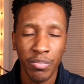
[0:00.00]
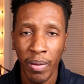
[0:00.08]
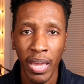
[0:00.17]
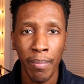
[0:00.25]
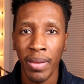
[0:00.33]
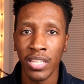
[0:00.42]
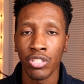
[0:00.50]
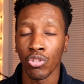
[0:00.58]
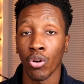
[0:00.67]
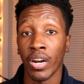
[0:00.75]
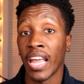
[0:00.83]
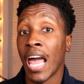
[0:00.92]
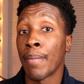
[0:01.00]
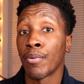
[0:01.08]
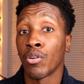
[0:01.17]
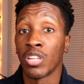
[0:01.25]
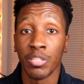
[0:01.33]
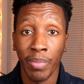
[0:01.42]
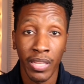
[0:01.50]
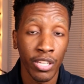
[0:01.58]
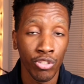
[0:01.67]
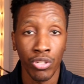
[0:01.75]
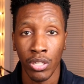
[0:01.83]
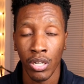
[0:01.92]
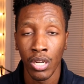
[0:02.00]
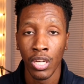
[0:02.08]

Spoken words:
payments or capital expenditure.